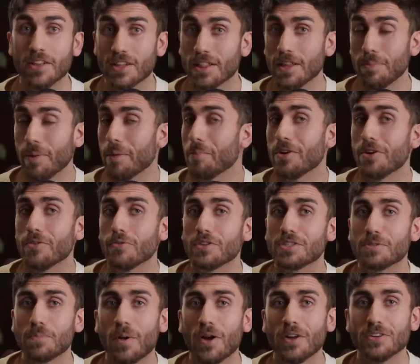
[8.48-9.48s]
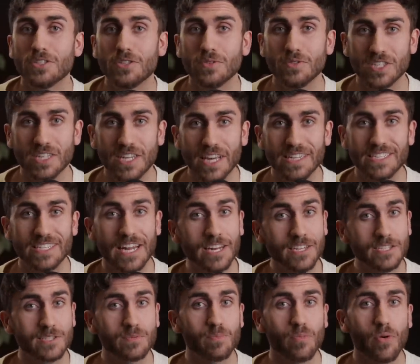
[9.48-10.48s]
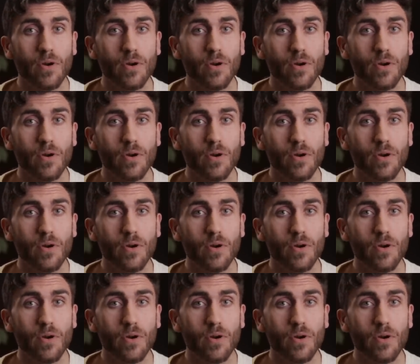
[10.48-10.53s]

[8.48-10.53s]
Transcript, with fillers: In the clip I'm going to respond to today, Dennis